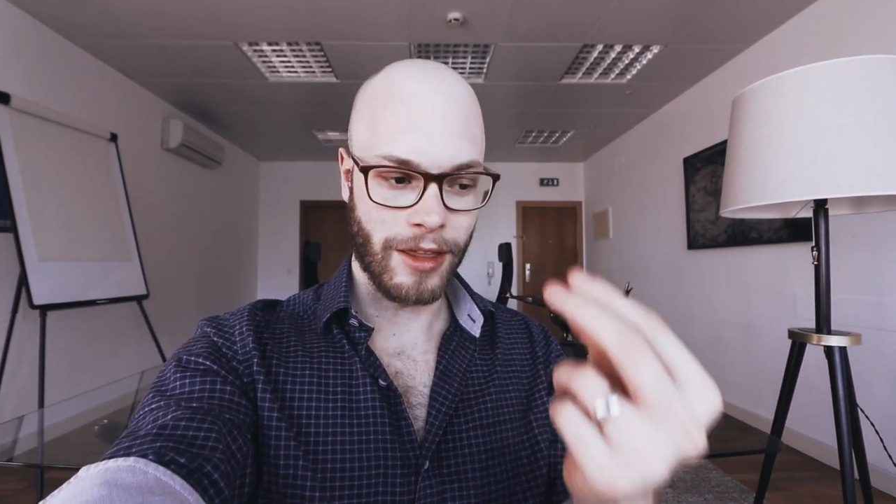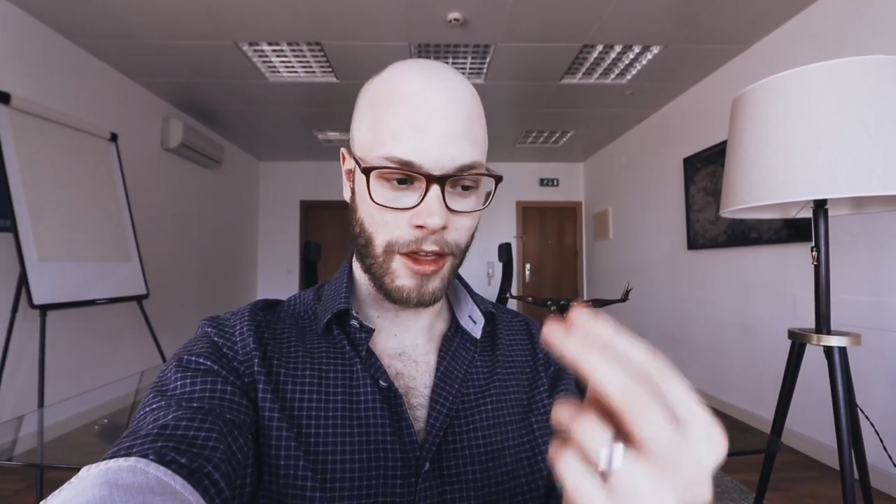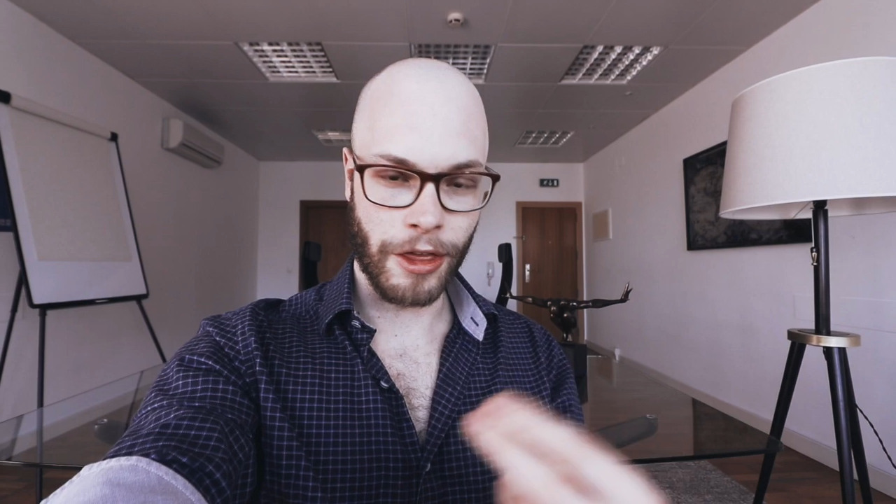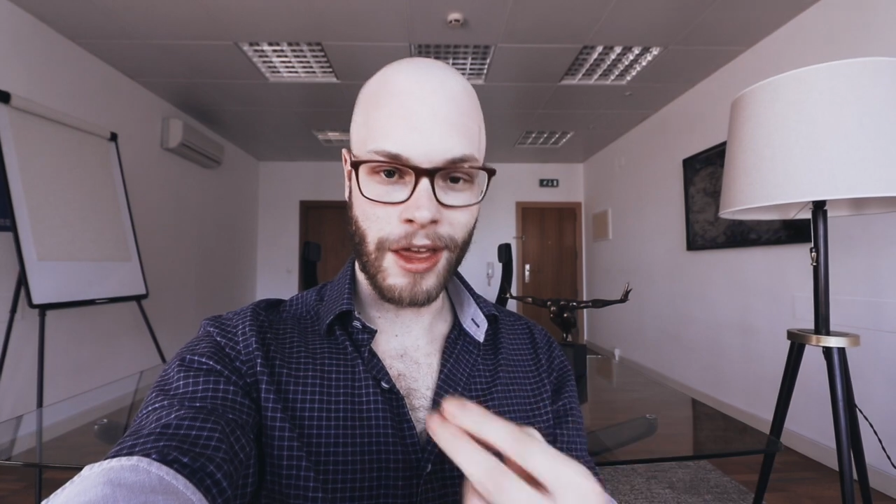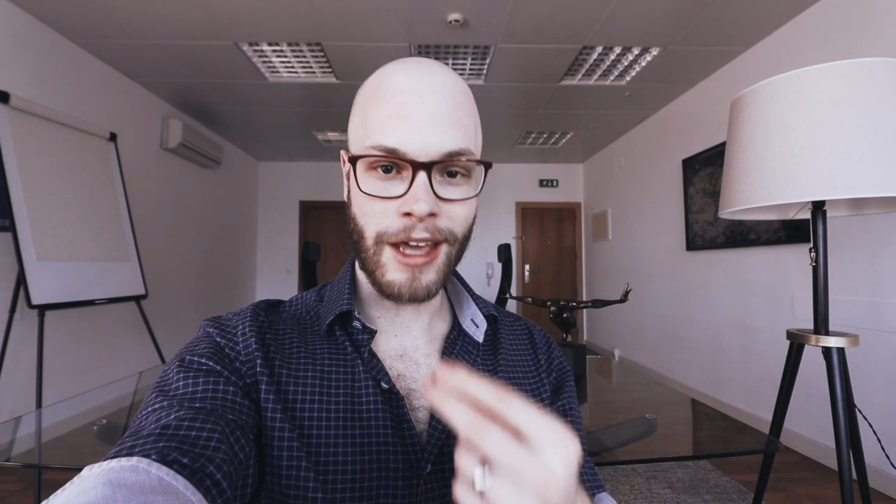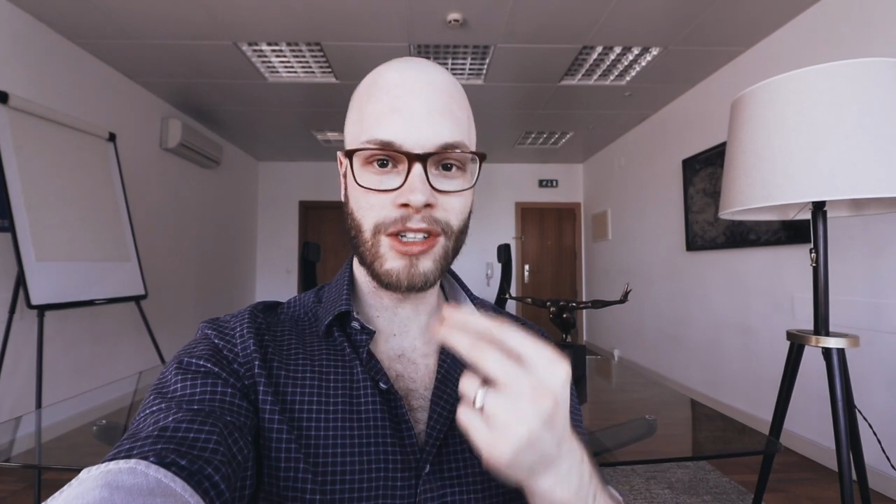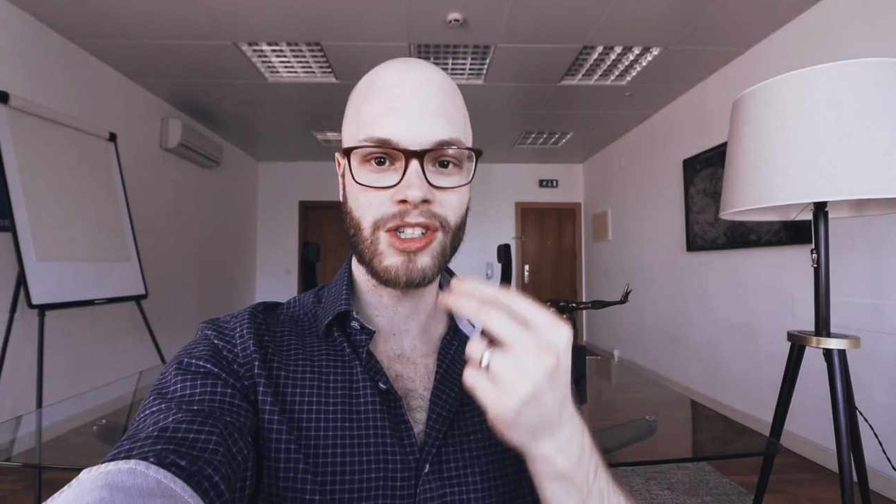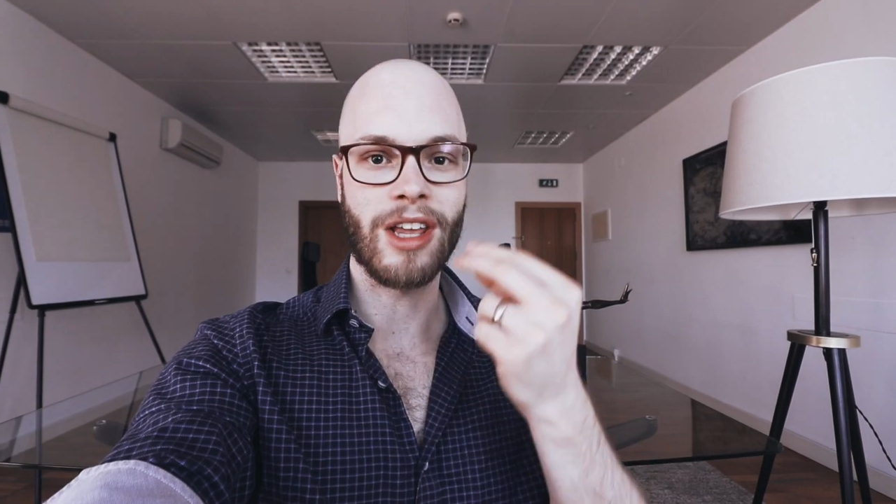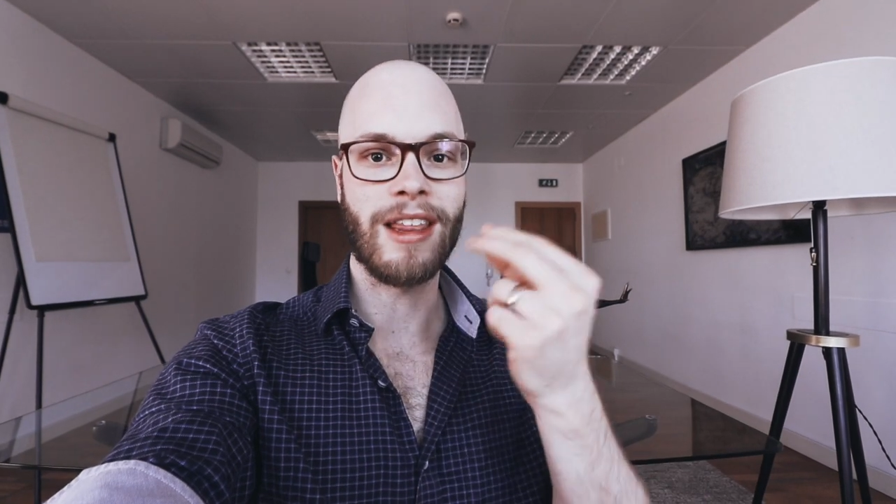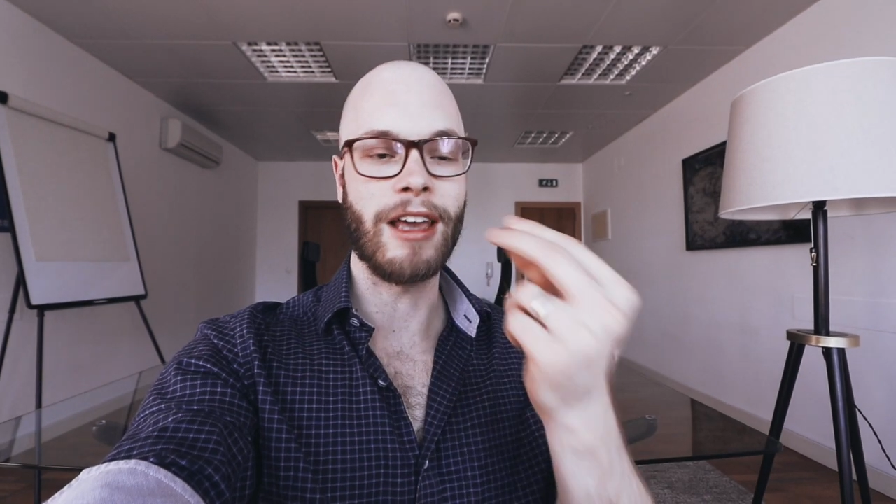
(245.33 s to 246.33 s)
the
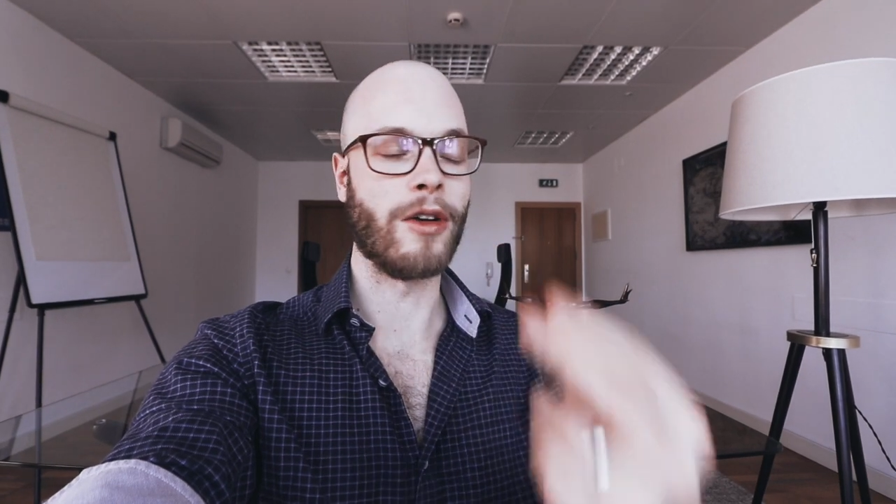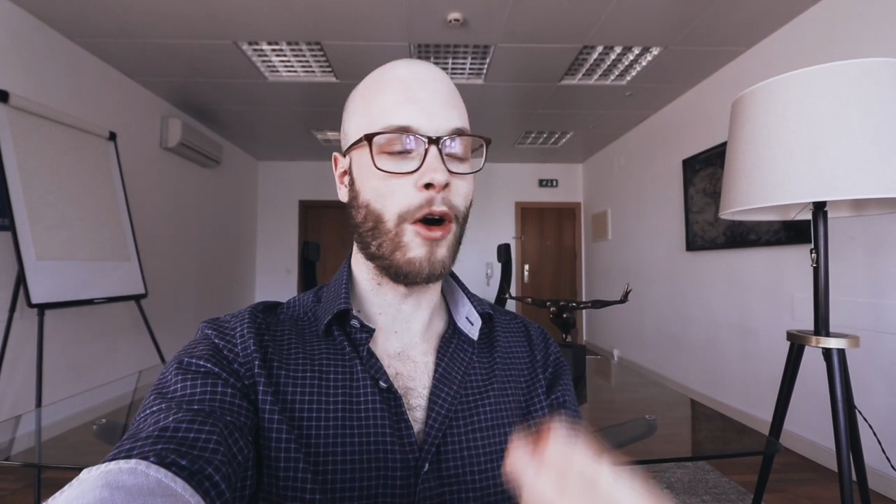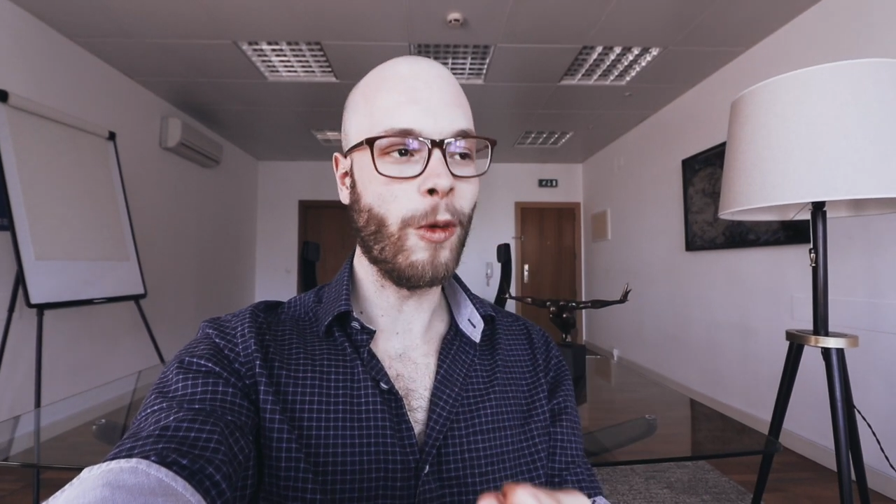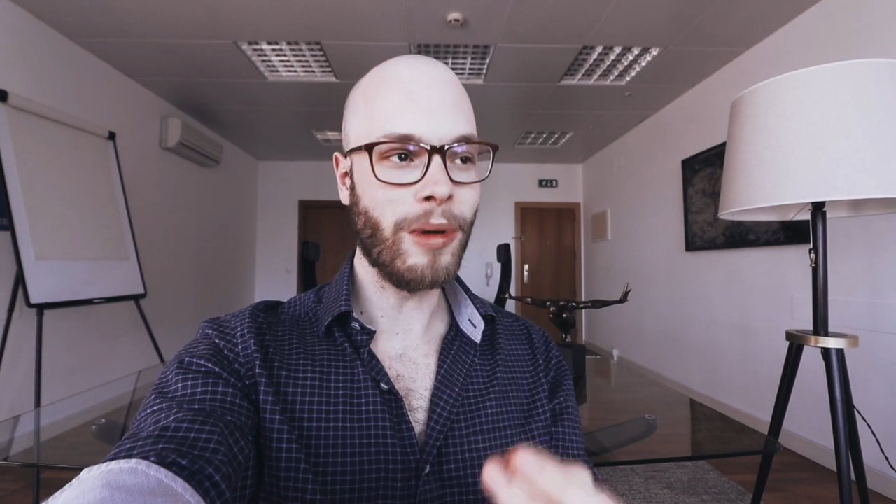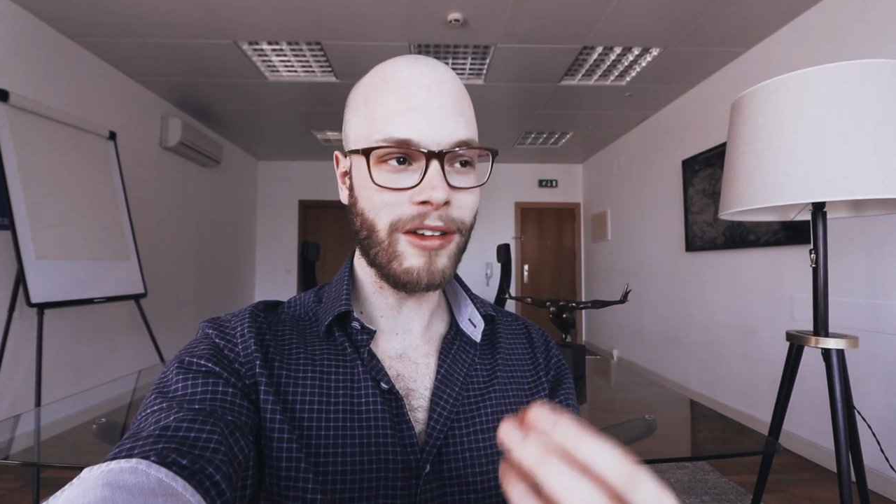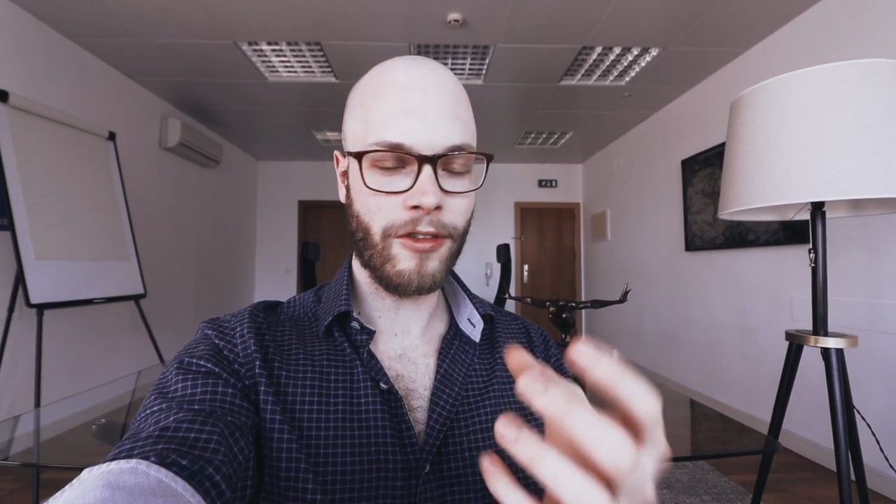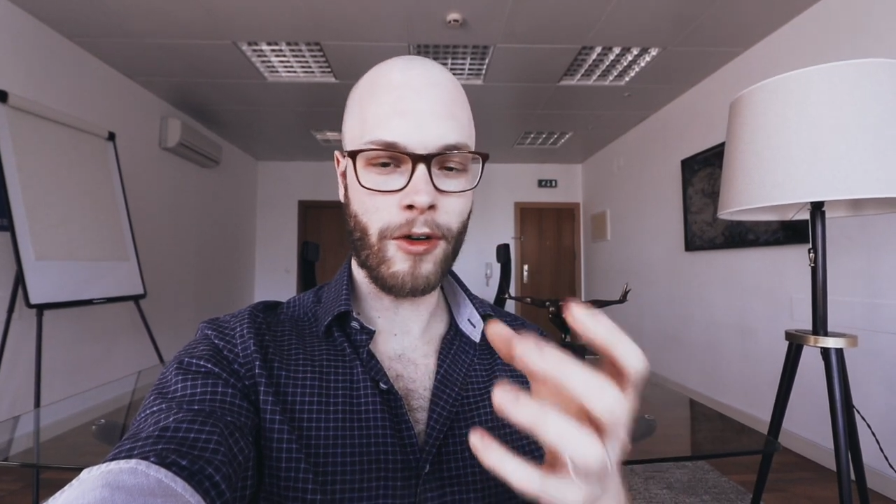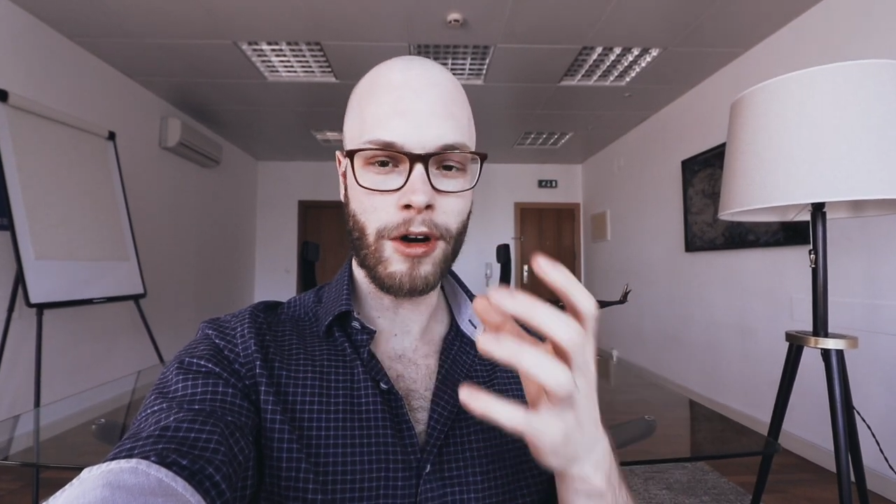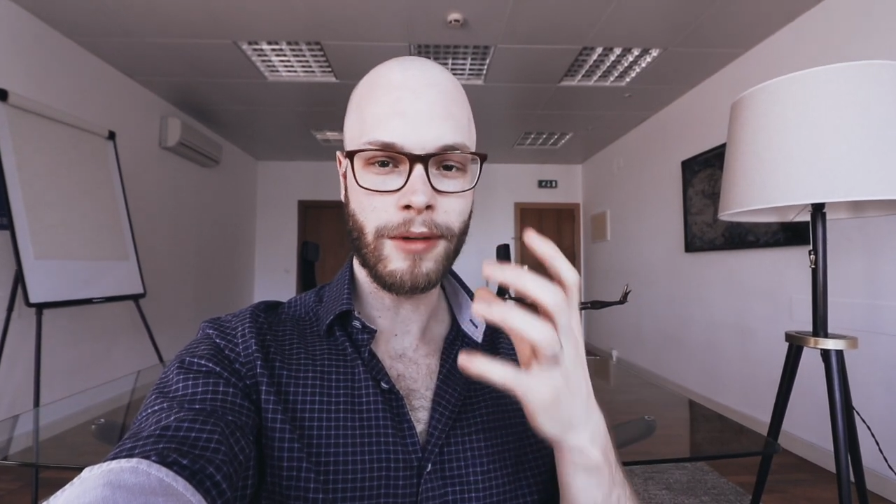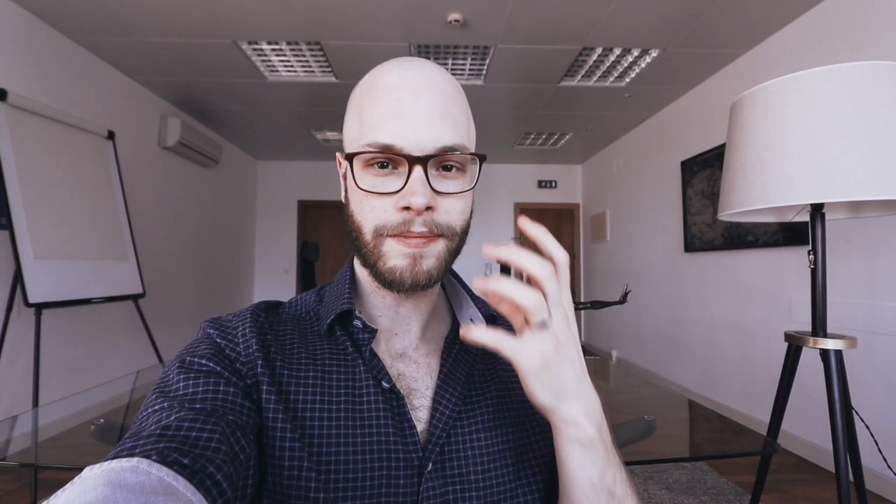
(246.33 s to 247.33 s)
things that you're hoping
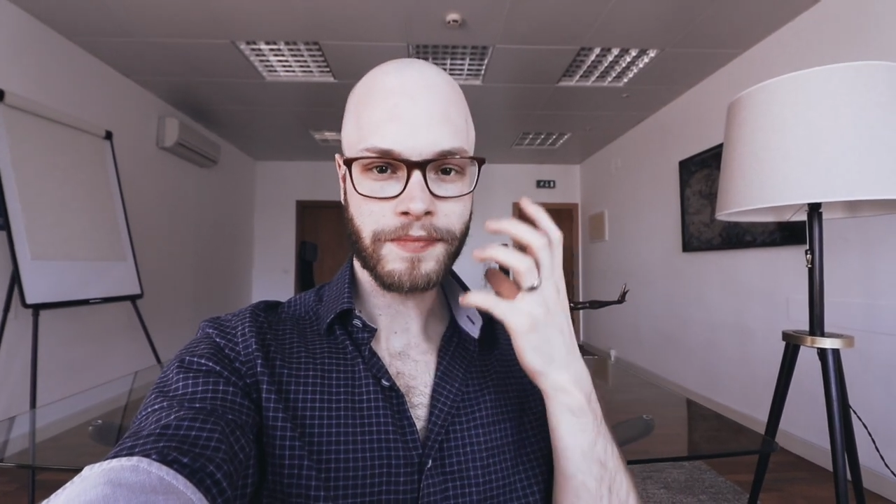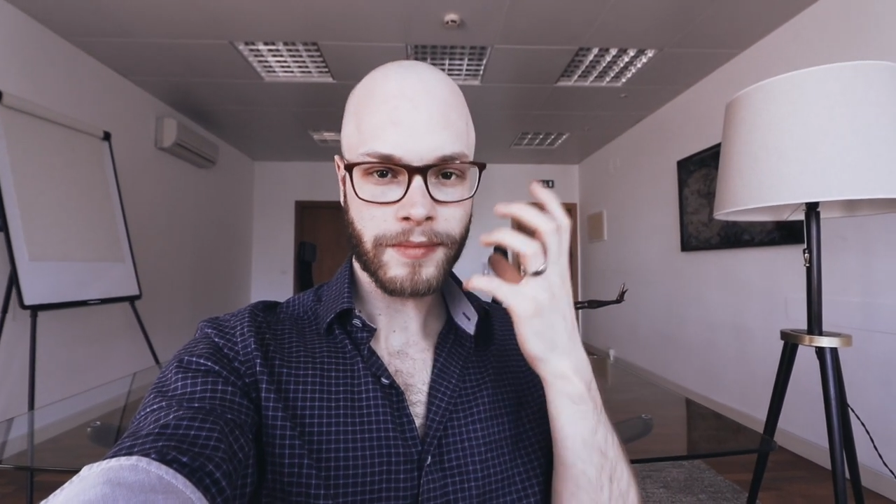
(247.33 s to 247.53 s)
for,